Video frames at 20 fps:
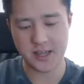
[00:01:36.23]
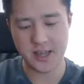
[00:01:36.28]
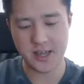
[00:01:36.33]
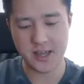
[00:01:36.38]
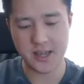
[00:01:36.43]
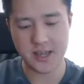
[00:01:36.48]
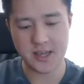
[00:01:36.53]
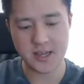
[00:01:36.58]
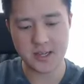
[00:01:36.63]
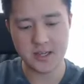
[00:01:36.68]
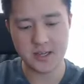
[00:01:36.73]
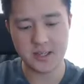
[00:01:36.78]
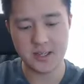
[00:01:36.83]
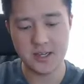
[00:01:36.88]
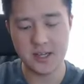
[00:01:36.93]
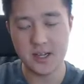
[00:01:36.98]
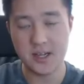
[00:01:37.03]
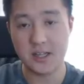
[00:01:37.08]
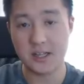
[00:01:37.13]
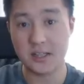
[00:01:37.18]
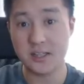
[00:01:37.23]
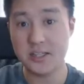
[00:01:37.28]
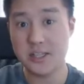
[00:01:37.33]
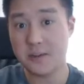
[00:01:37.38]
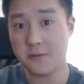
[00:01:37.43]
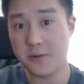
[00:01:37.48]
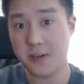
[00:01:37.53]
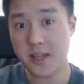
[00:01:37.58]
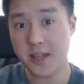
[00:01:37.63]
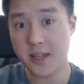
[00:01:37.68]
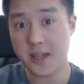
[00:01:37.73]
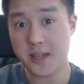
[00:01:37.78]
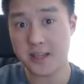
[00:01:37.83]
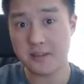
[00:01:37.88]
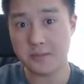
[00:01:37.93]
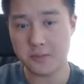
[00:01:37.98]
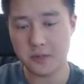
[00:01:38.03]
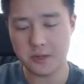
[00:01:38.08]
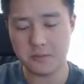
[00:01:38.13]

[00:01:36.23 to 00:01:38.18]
and let's see if we can't get some good